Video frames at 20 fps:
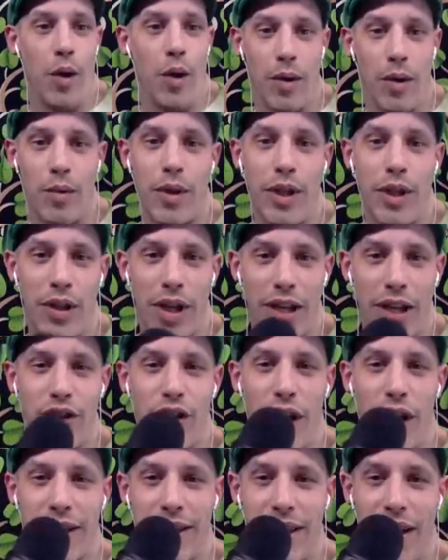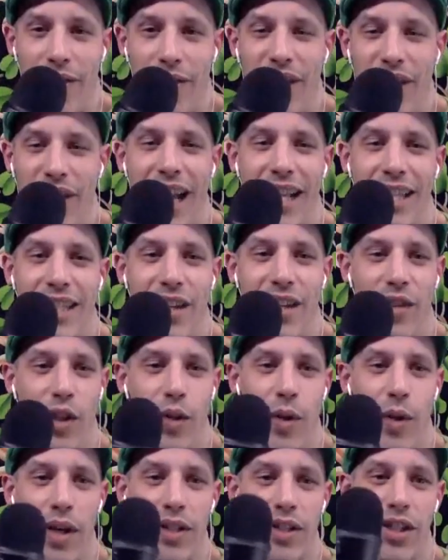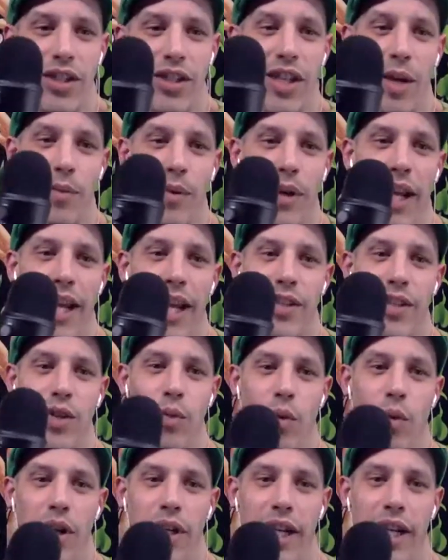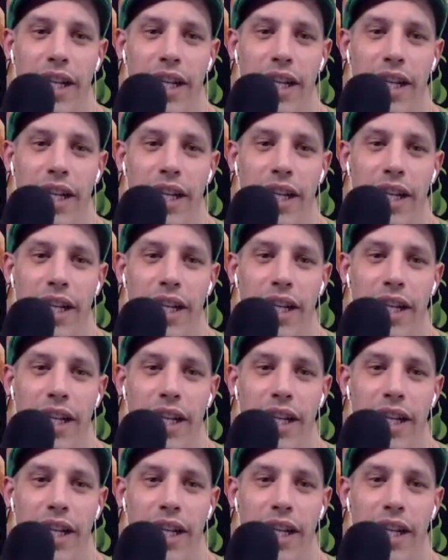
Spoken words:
What do you guys have any questions? I'm going to answer one in